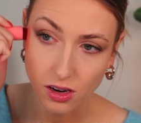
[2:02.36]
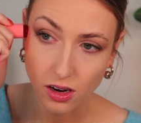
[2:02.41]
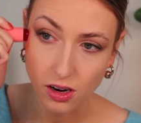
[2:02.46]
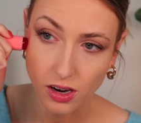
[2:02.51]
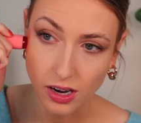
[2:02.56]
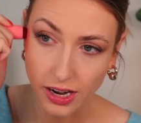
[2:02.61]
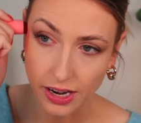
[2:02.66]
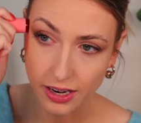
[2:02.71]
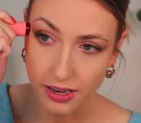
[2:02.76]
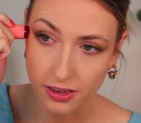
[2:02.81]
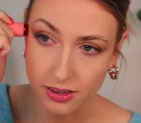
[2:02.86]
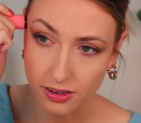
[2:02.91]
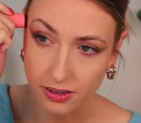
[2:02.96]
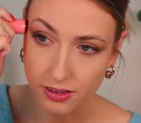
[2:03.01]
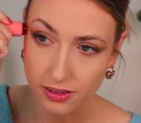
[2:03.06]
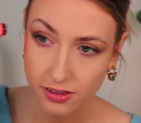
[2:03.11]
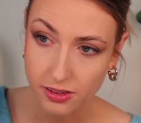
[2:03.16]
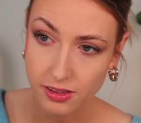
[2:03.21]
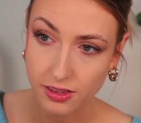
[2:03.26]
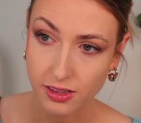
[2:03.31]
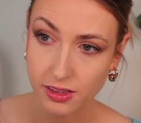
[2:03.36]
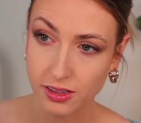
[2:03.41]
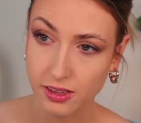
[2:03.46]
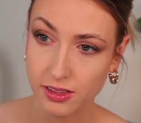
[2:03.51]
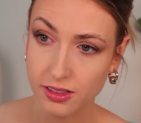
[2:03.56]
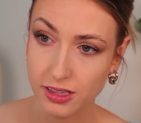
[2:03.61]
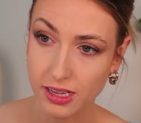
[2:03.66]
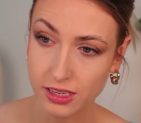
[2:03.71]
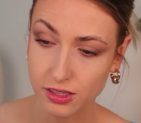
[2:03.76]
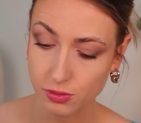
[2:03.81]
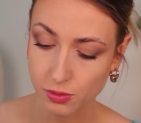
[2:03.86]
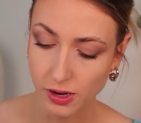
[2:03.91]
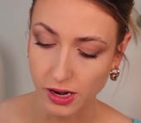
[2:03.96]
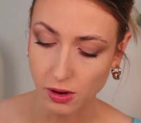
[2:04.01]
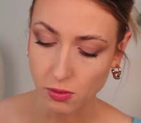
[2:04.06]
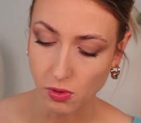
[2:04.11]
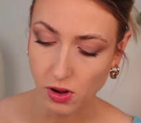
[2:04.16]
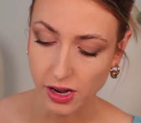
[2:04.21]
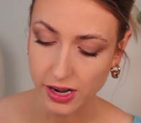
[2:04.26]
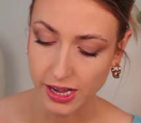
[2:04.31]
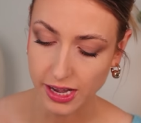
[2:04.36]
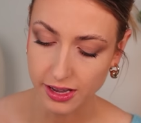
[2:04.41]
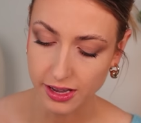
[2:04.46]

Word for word: All right. That's where I want